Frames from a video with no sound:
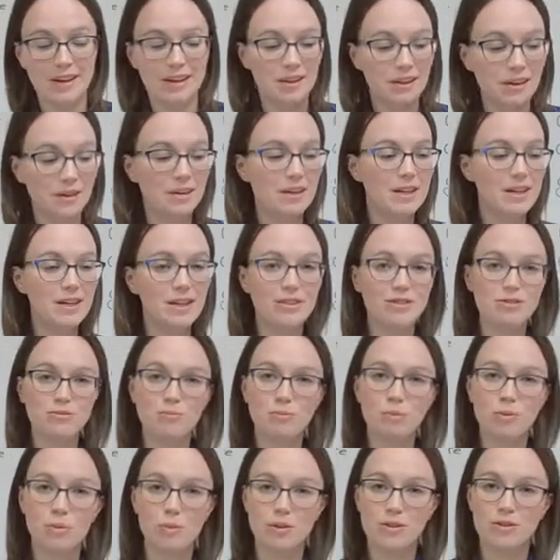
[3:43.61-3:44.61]
There is
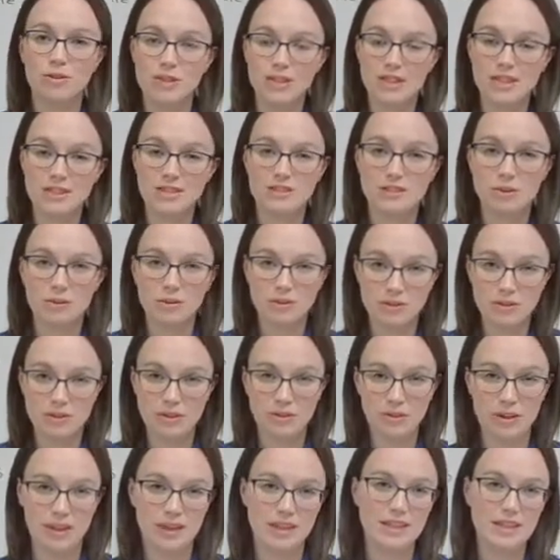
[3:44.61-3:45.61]
more to these notes,
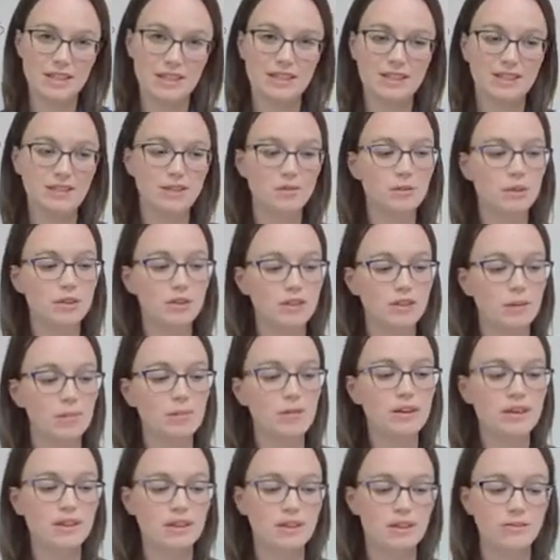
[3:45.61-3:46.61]
though, and I think this is where some
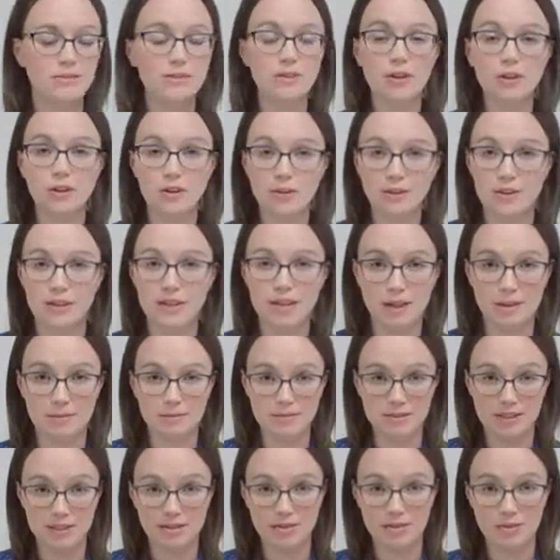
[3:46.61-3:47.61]
of the difficulty
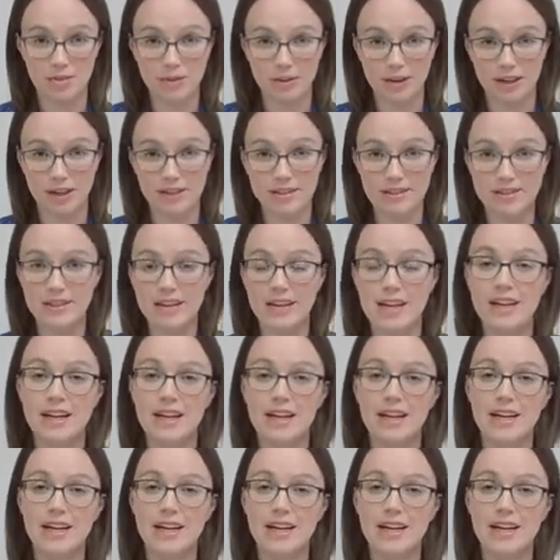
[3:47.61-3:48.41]
comes in for us.